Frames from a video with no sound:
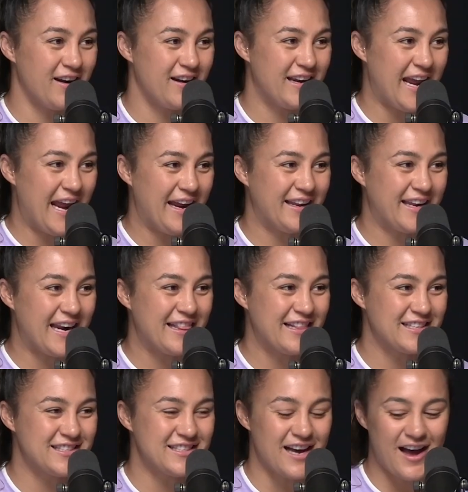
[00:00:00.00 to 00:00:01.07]
it. Yeah,
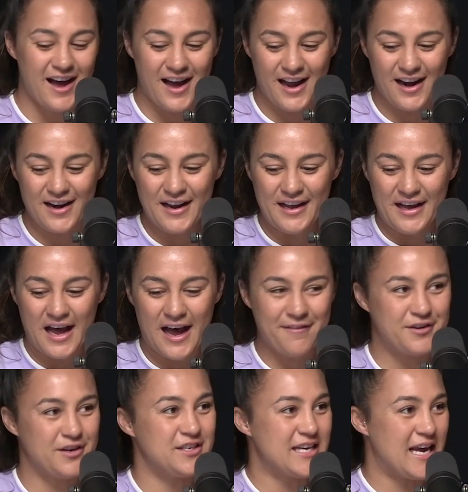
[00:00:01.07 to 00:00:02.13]
getting the start
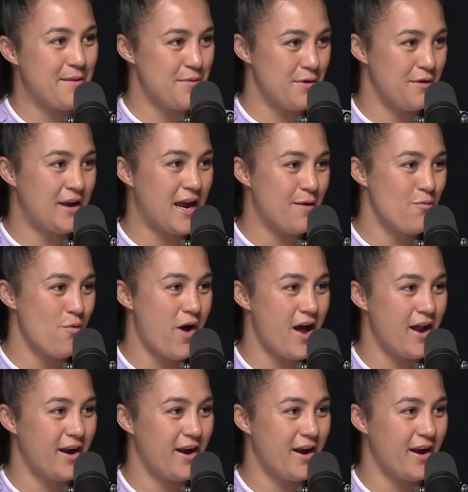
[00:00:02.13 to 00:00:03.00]
after debut game